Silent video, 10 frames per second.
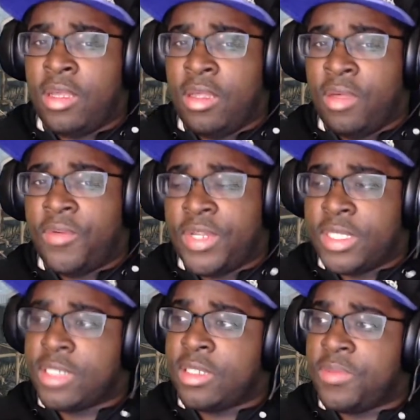want to
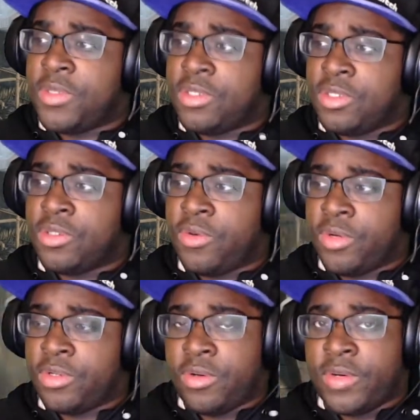skip the
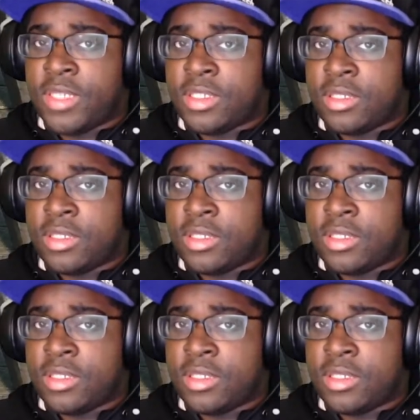tutorial quest.